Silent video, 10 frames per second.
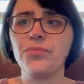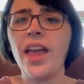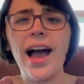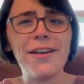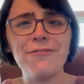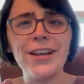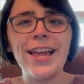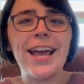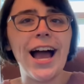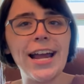I feel
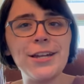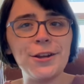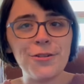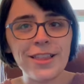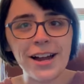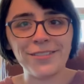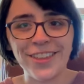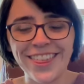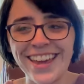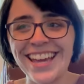like I knew a lot of the
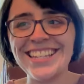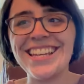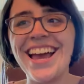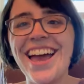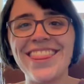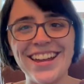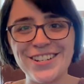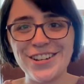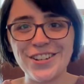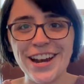things that
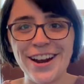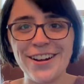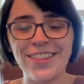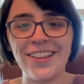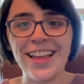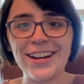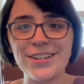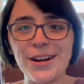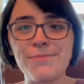she shared in the lecture,